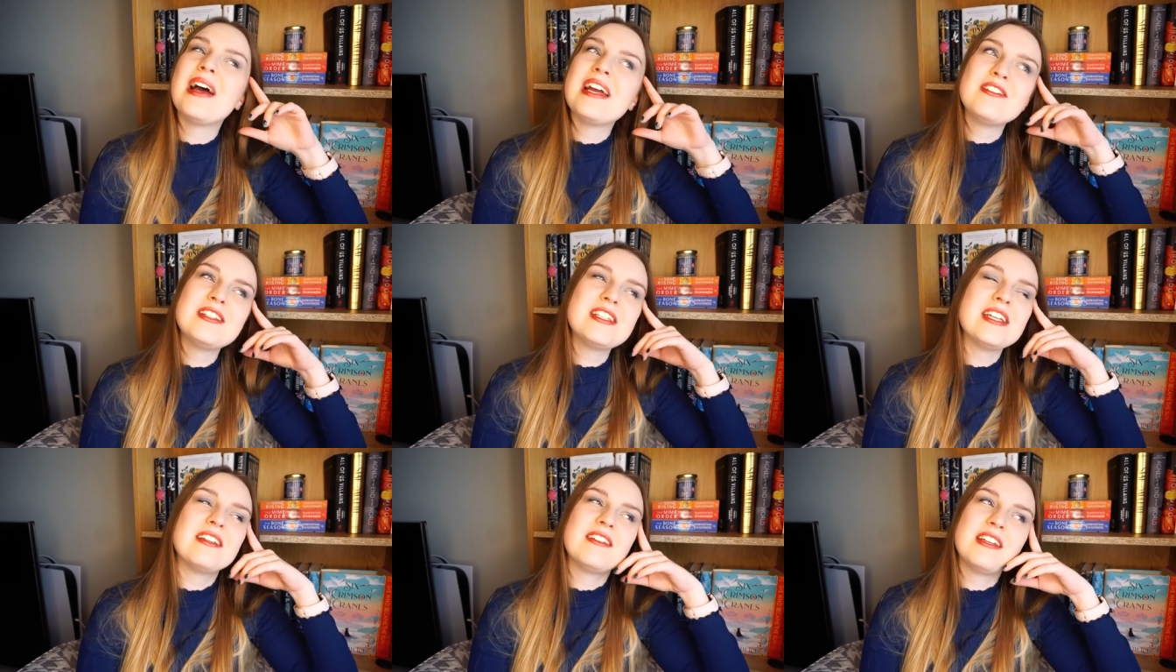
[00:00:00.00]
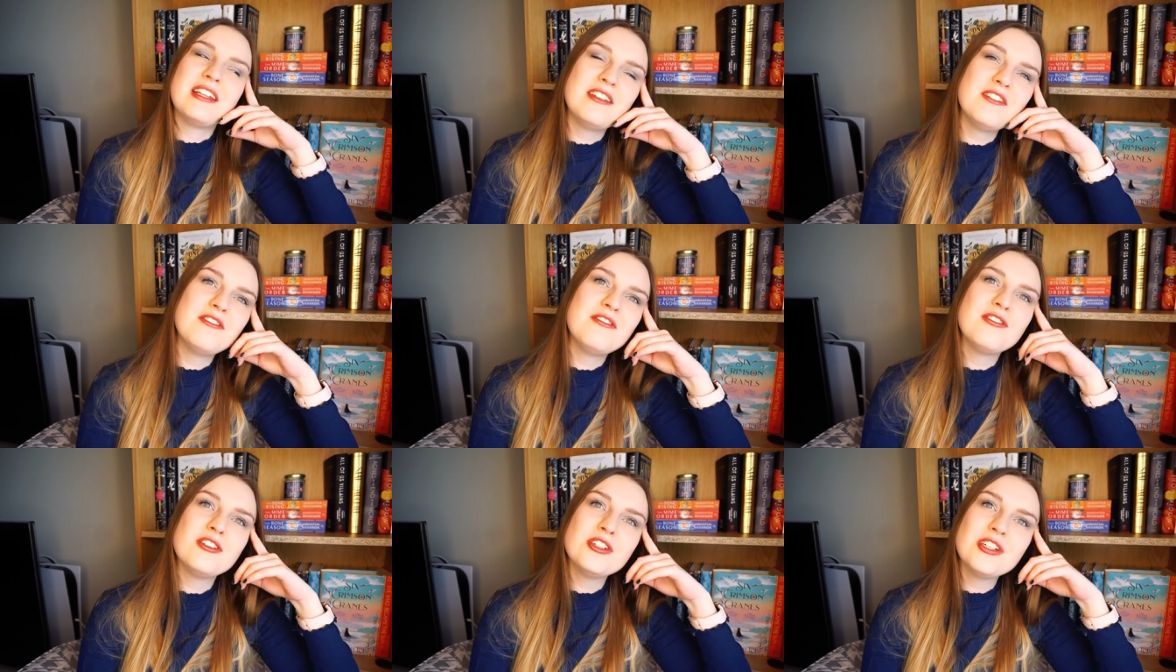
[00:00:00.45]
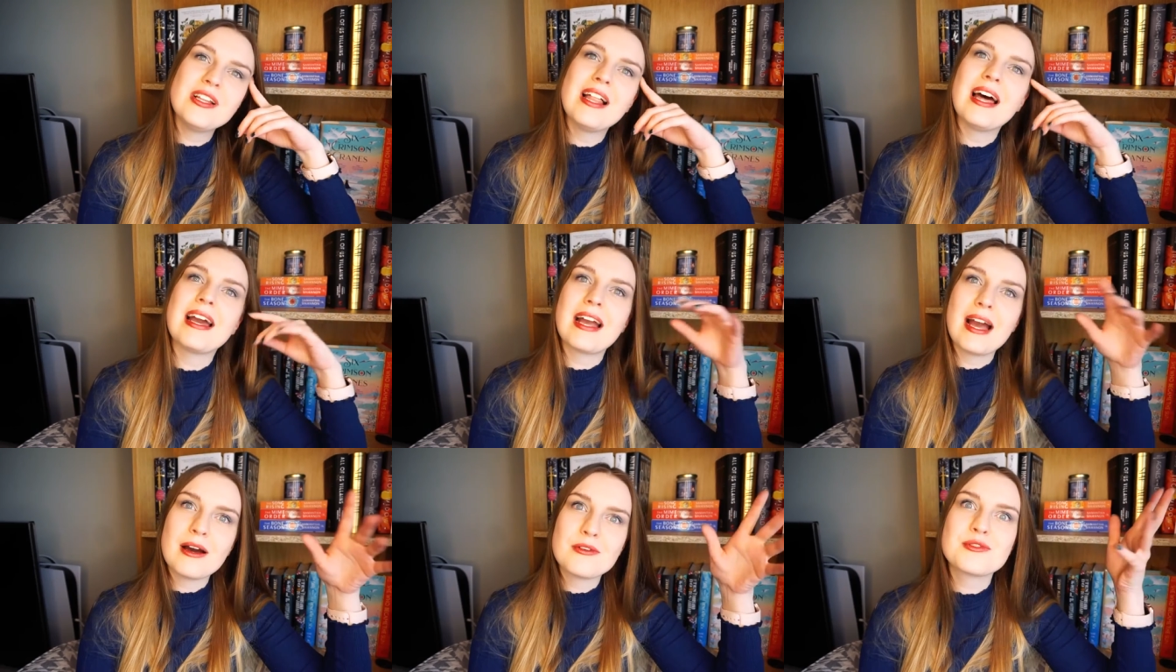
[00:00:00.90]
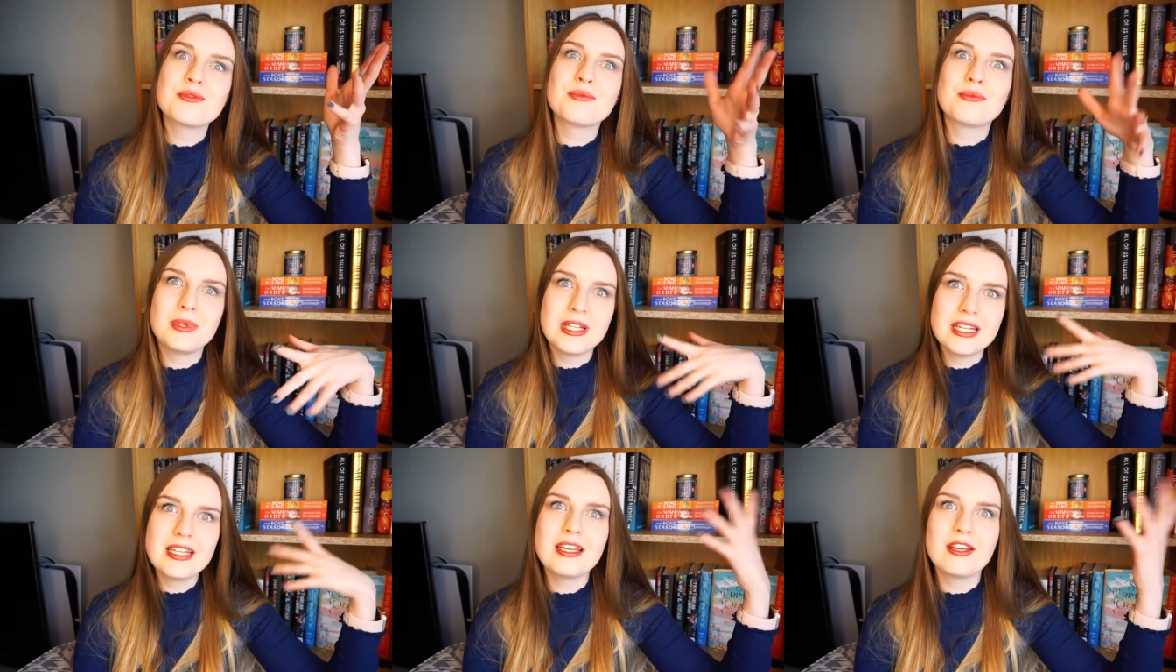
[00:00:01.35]
but it did feel like I
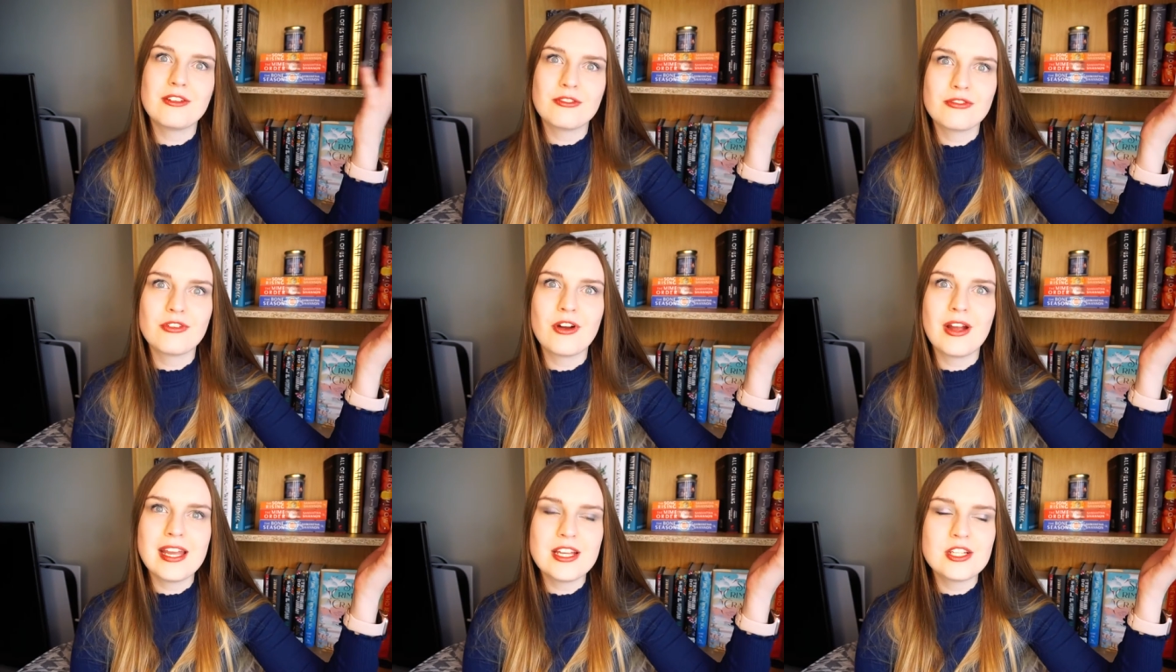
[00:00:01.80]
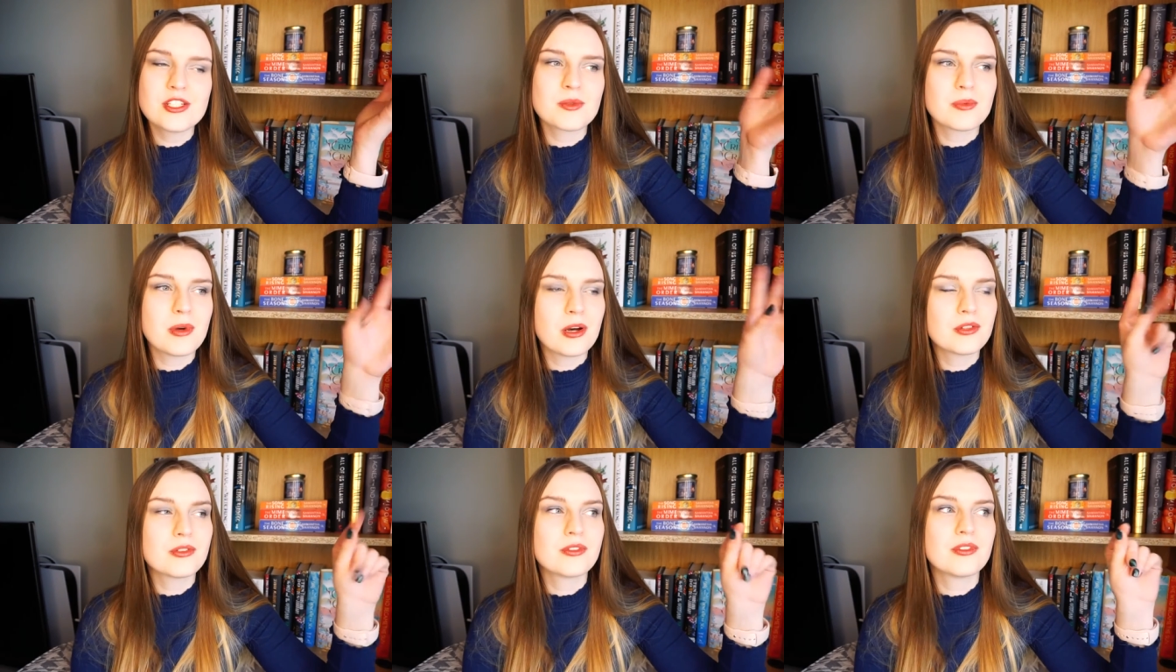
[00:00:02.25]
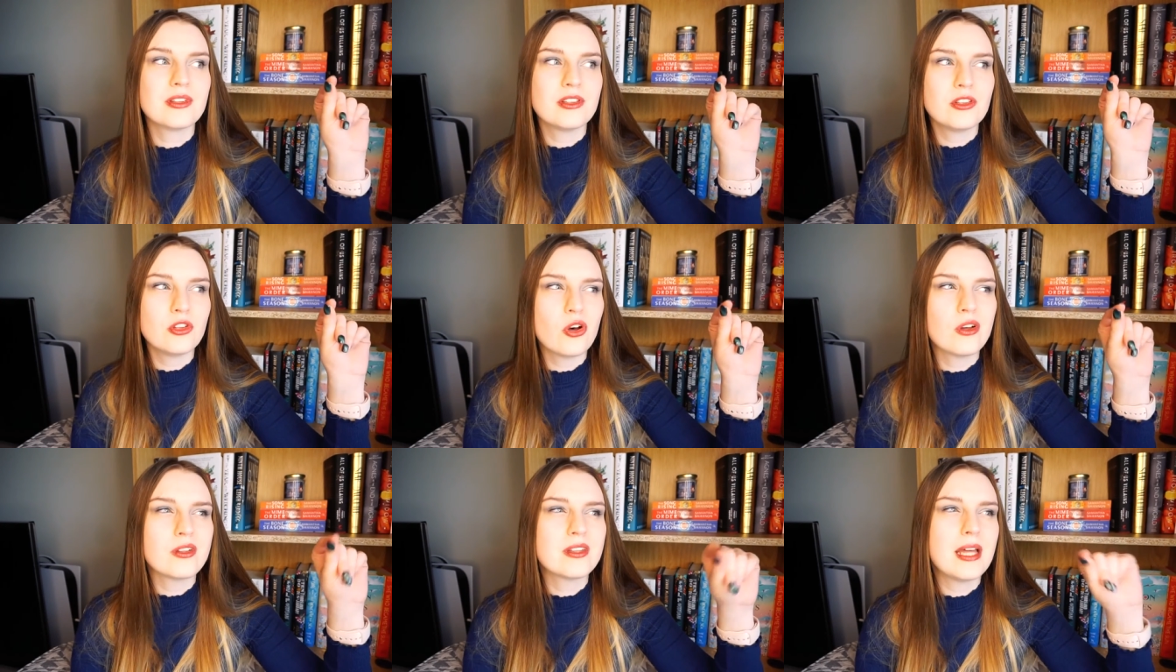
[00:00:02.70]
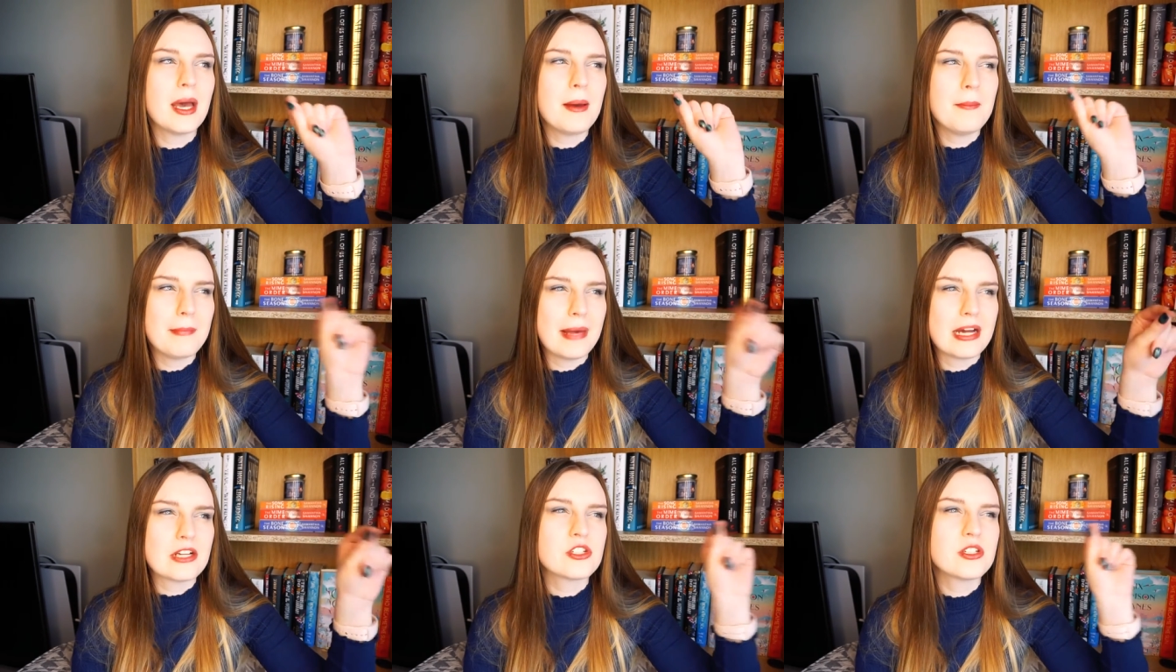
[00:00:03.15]
was reading it for ages, but also not
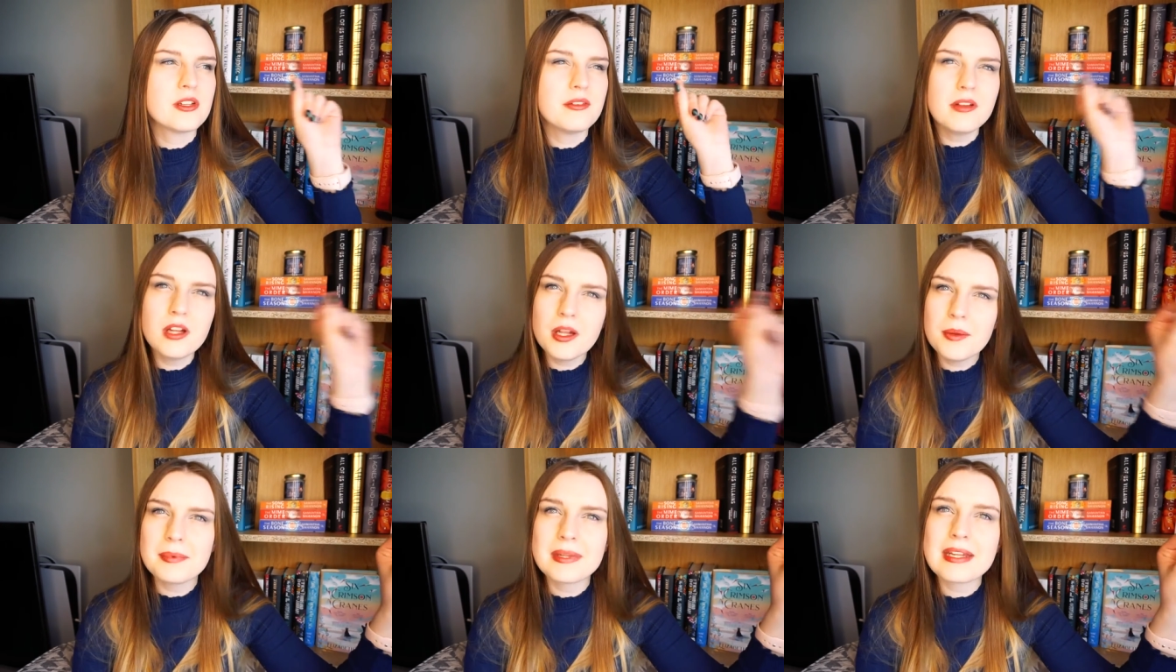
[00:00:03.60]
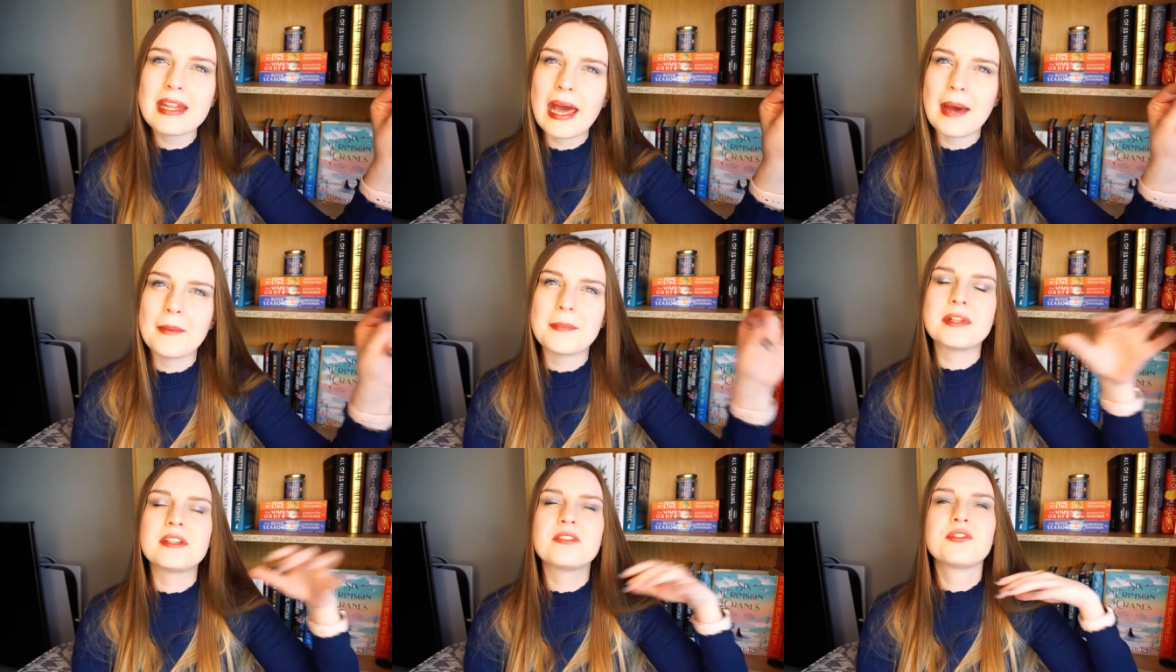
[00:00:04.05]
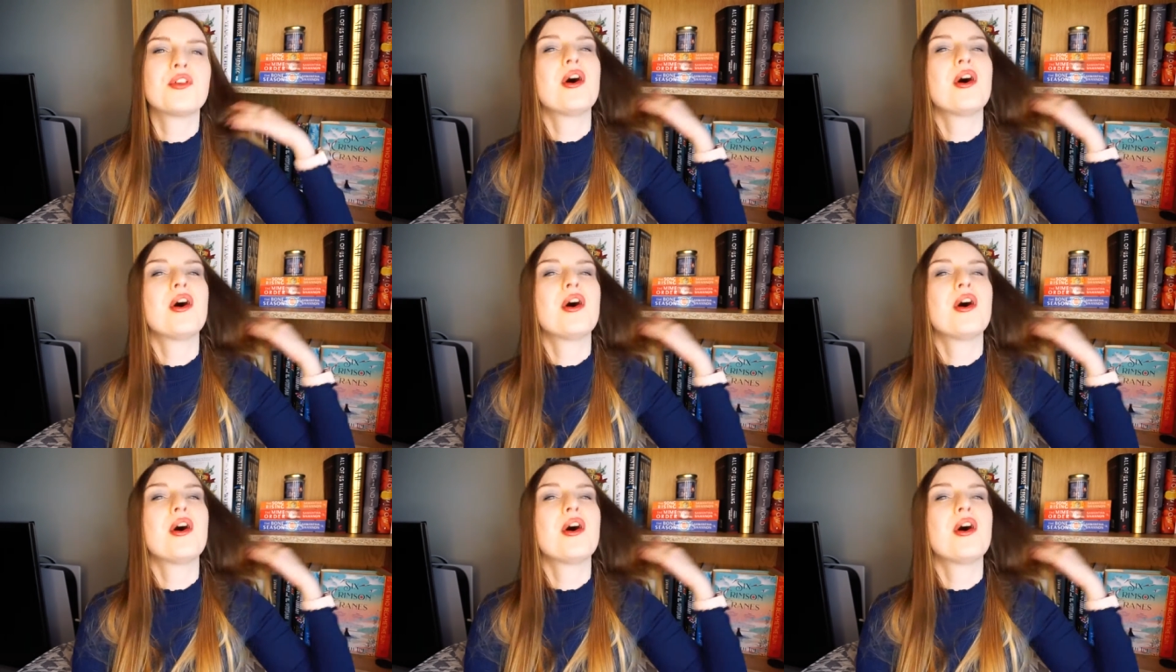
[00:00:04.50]
that much development happened.